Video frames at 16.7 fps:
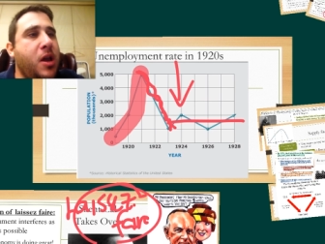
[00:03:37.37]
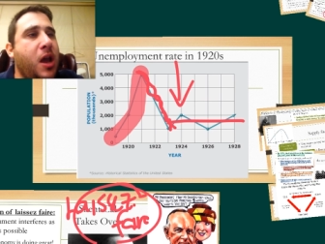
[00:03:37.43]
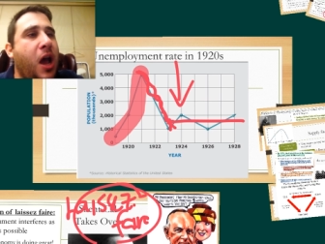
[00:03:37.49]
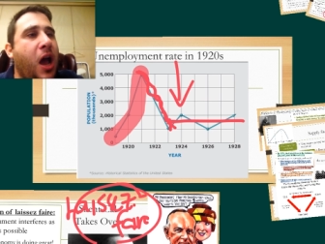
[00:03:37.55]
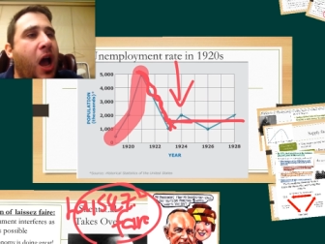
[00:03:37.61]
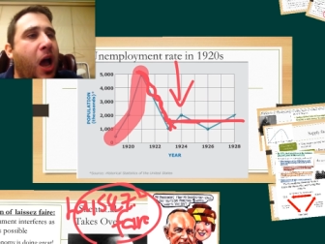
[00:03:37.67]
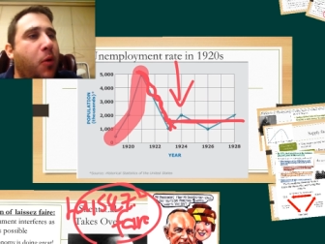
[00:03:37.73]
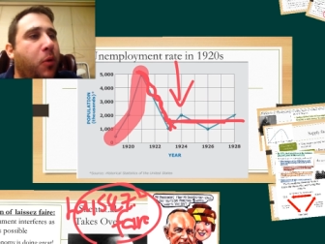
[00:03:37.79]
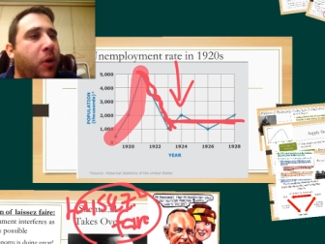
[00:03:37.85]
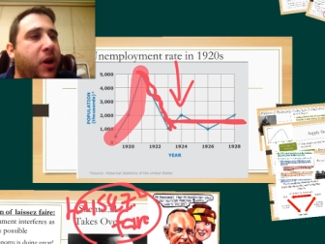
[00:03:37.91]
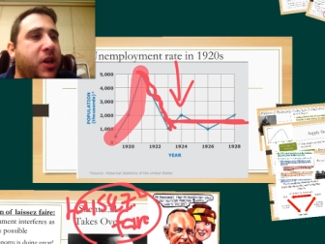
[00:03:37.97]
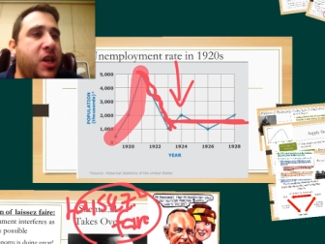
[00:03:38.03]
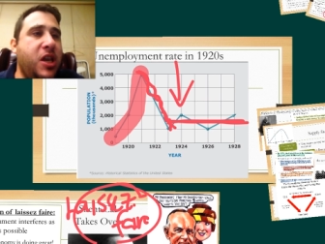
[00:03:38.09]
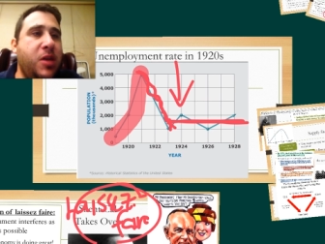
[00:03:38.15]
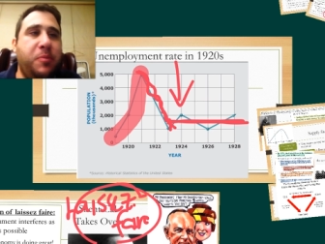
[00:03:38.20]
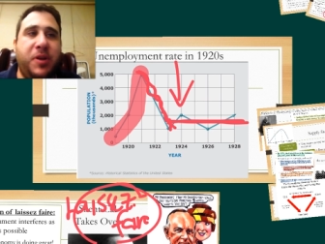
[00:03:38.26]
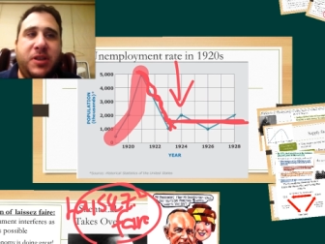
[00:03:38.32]
I want to
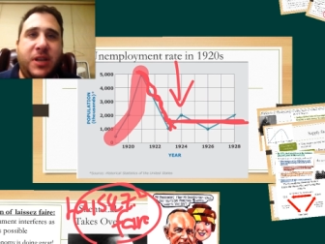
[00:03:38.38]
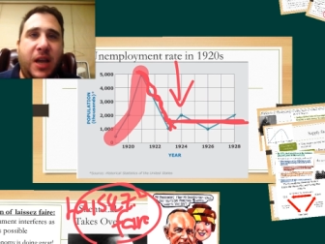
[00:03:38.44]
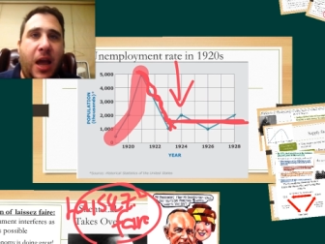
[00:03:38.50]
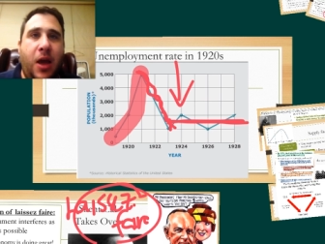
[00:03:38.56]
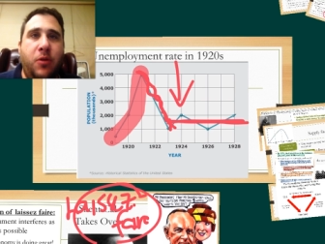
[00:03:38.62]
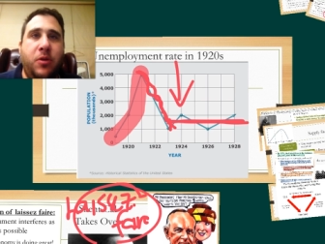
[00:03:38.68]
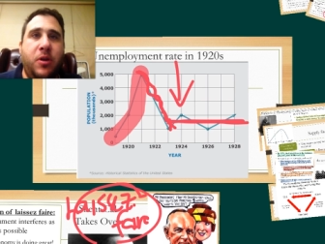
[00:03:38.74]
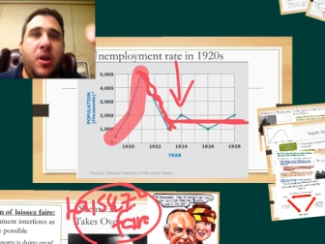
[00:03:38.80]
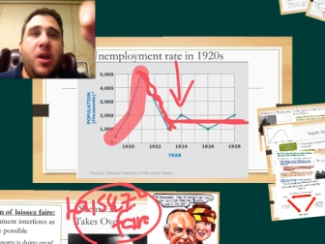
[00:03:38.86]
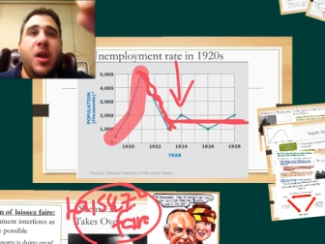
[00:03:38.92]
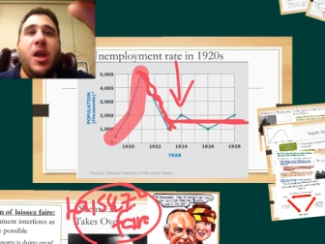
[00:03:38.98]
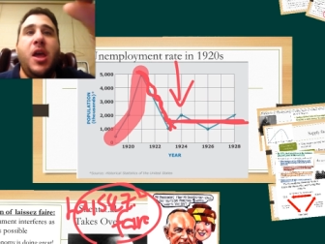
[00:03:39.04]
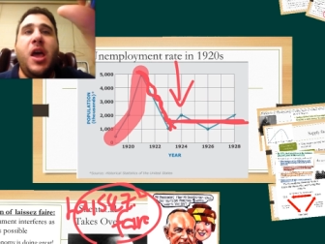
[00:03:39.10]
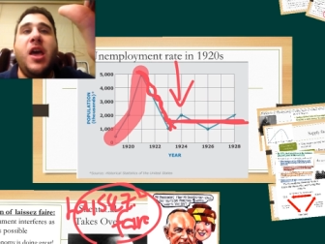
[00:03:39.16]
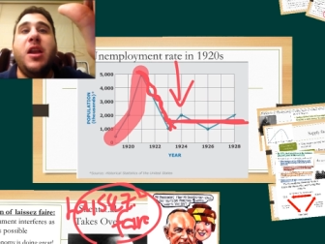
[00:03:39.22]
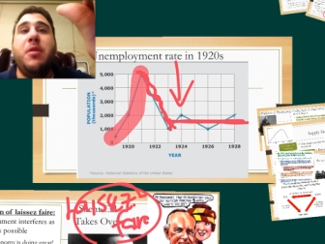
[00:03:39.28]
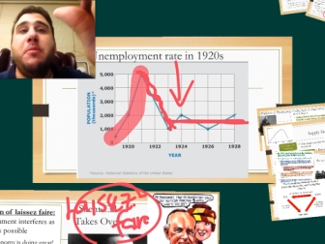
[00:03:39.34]
keep it down.
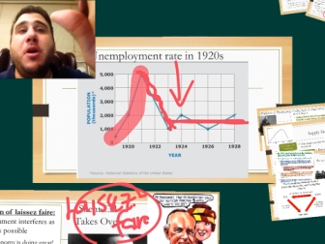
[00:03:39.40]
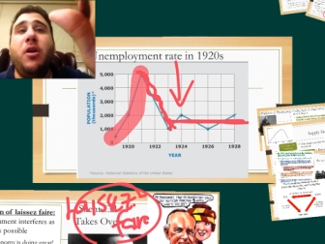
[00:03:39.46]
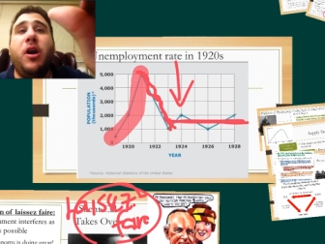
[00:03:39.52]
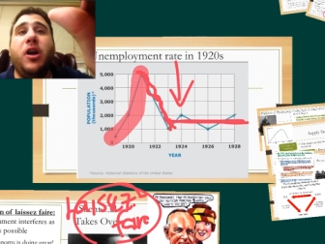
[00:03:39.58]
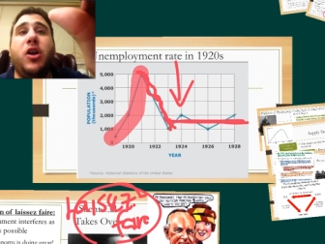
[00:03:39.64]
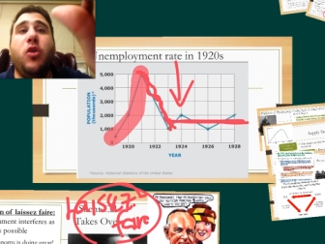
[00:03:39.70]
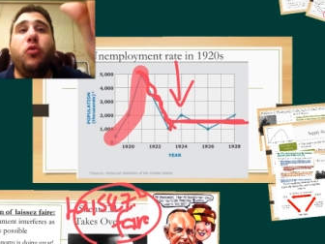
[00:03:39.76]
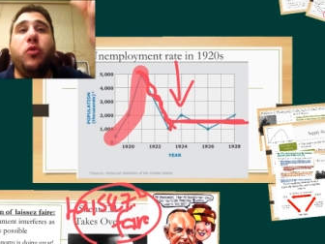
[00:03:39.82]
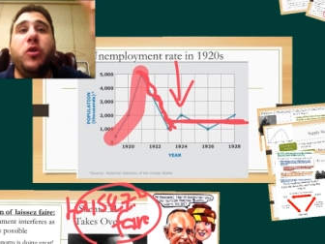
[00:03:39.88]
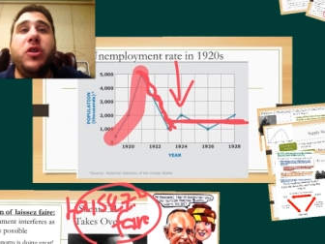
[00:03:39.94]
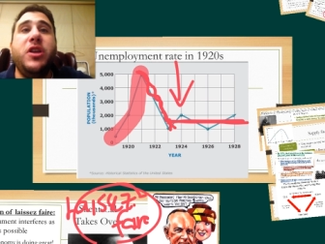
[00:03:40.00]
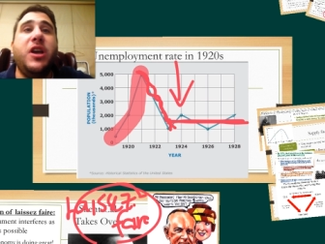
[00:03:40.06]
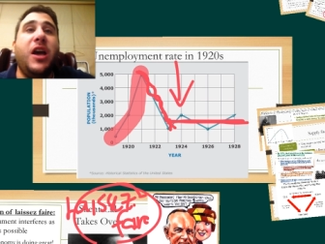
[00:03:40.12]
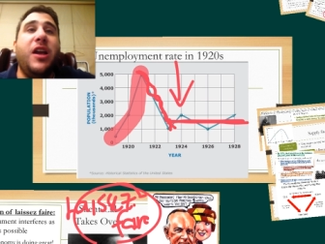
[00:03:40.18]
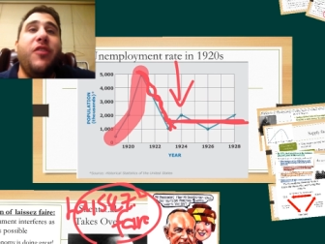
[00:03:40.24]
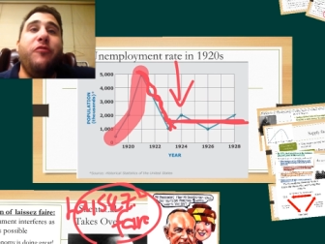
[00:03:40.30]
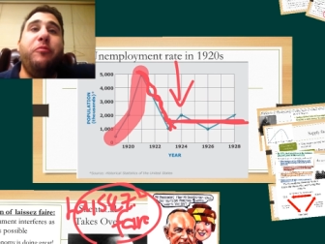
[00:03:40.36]
And America really
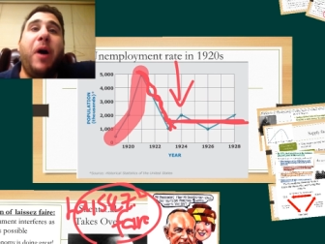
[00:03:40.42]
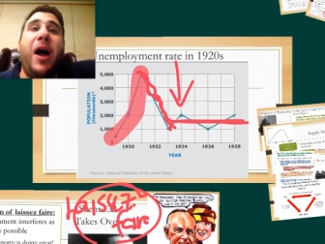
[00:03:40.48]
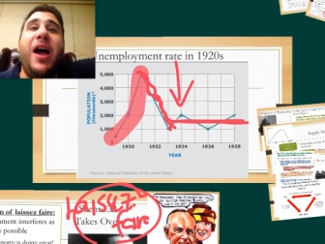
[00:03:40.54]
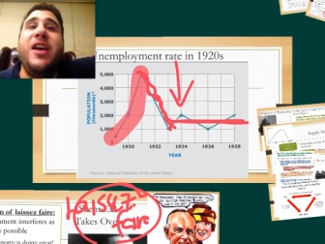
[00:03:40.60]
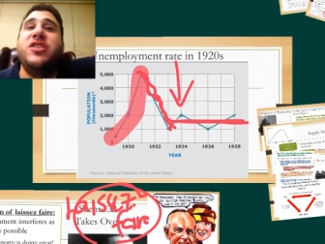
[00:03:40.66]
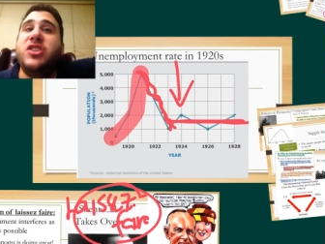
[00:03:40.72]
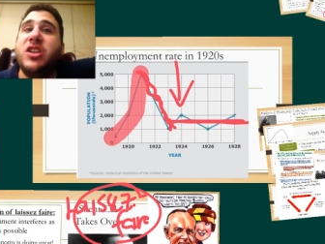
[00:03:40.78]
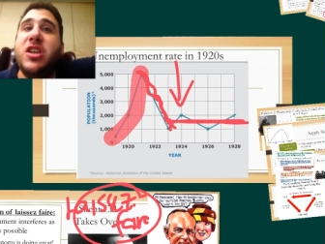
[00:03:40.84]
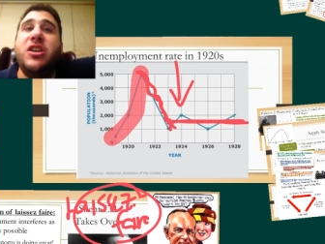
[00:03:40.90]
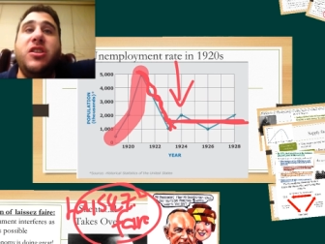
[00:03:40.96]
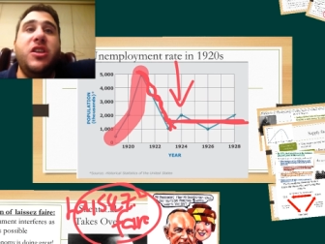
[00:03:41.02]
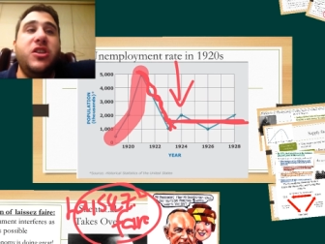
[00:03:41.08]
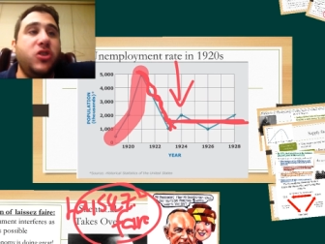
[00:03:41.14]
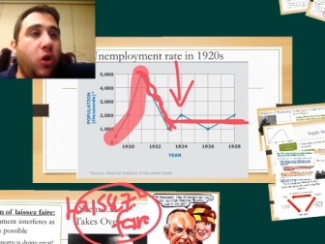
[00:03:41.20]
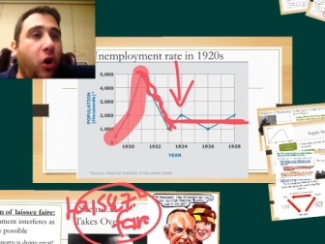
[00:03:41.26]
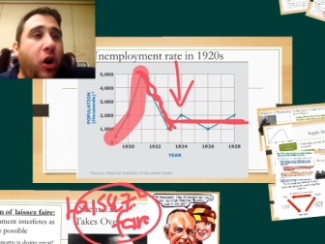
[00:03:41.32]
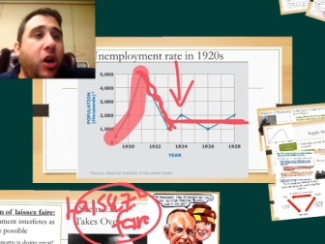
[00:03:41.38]
kind of buys into
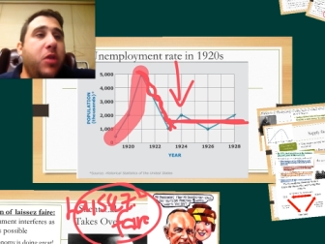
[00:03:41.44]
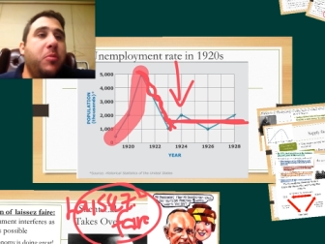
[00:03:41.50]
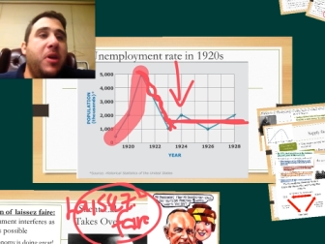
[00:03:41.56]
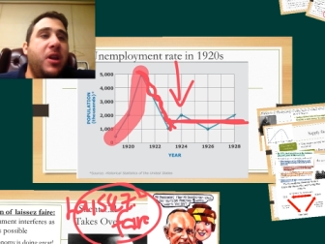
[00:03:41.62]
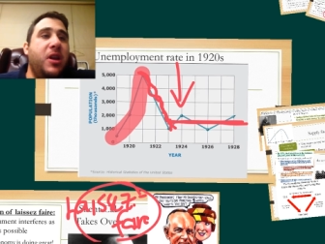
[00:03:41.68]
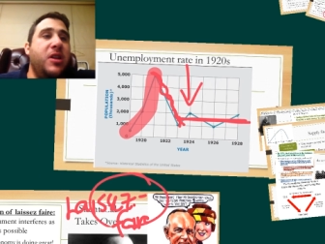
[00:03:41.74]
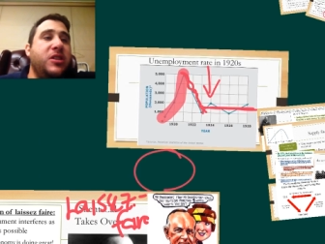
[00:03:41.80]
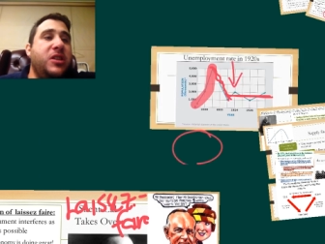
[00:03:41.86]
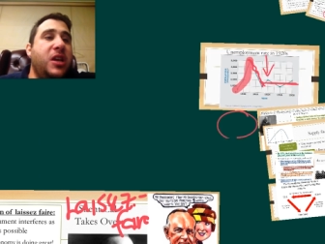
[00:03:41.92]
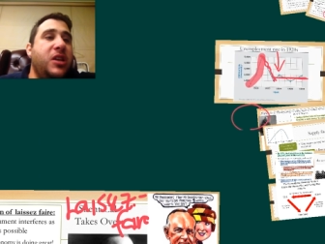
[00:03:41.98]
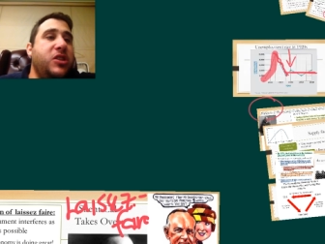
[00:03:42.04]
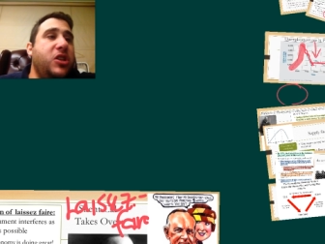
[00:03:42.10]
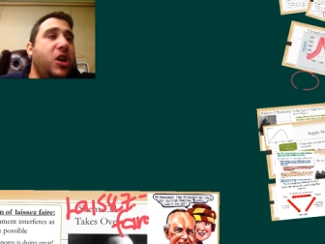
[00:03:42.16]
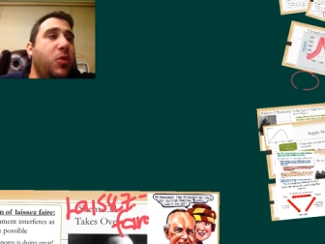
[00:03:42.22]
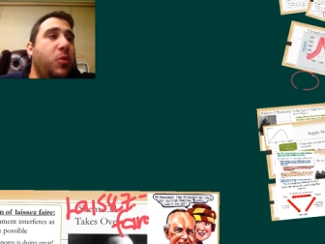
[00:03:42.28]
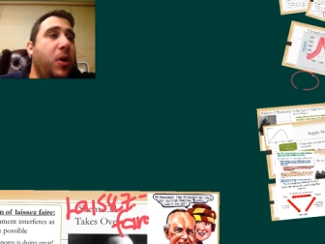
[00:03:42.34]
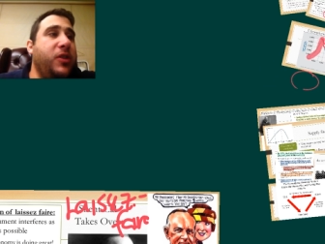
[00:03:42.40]
this argument and says,
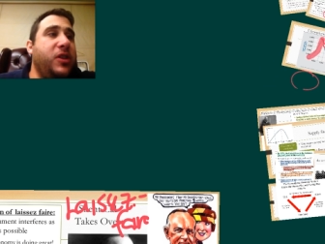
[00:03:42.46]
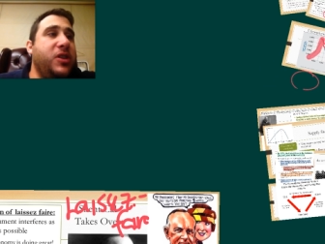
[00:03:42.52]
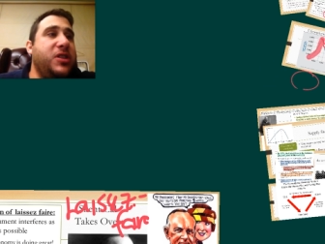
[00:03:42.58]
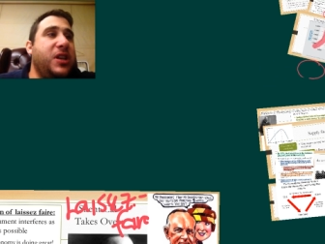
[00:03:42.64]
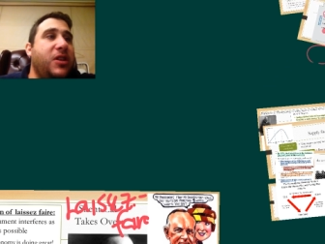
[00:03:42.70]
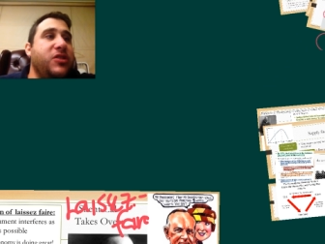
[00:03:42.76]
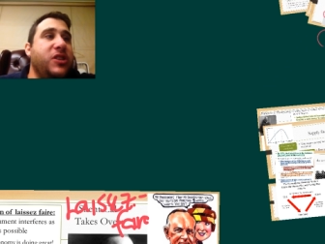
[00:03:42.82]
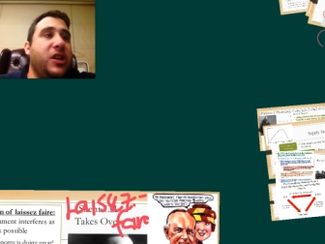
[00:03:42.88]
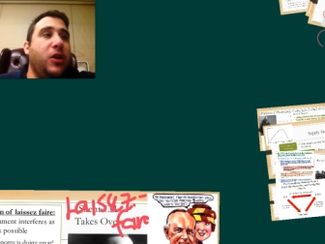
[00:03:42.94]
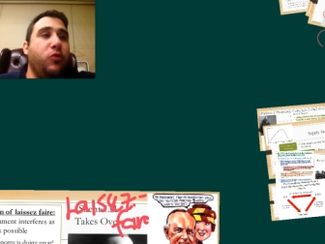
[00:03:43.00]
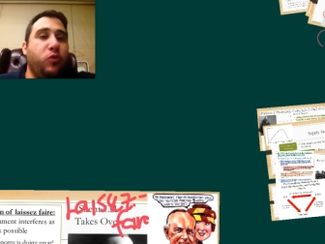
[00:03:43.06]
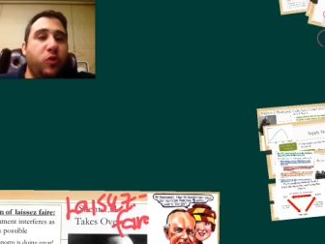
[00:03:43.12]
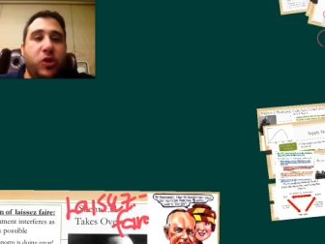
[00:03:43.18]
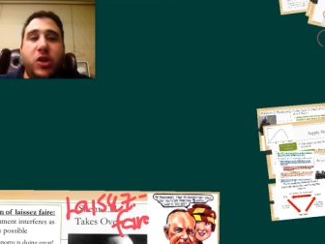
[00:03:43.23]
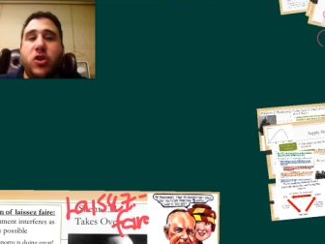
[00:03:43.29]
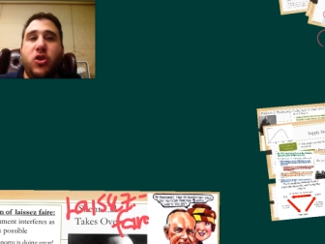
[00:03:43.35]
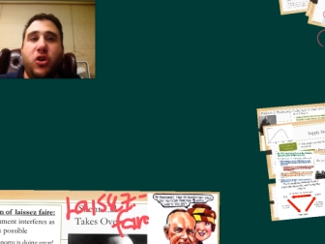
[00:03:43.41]
you know what, this sounds like a
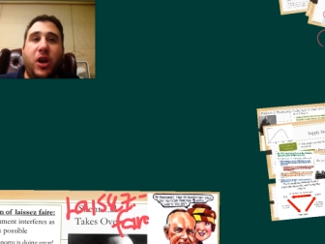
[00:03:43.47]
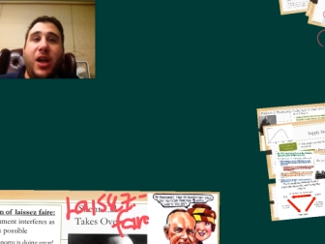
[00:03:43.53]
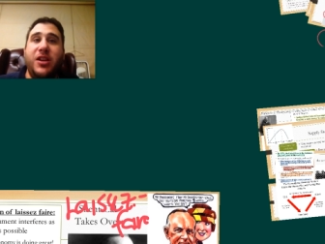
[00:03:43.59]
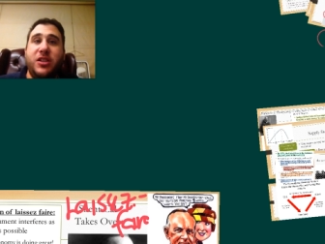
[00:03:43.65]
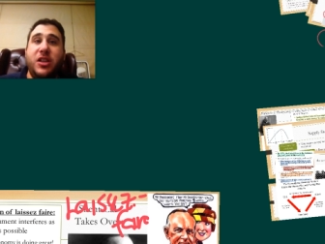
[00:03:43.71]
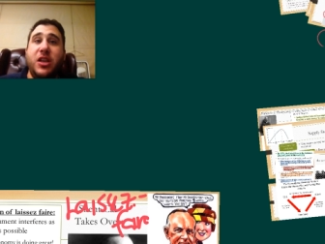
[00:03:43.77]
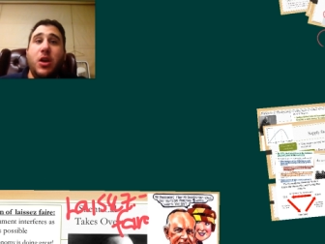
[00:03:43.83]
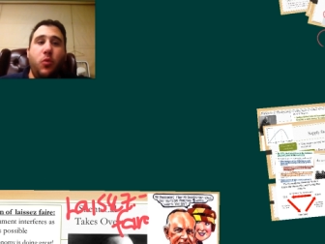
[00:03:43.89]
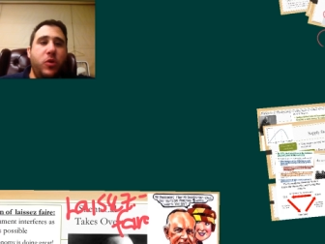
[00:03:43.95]
really good idea.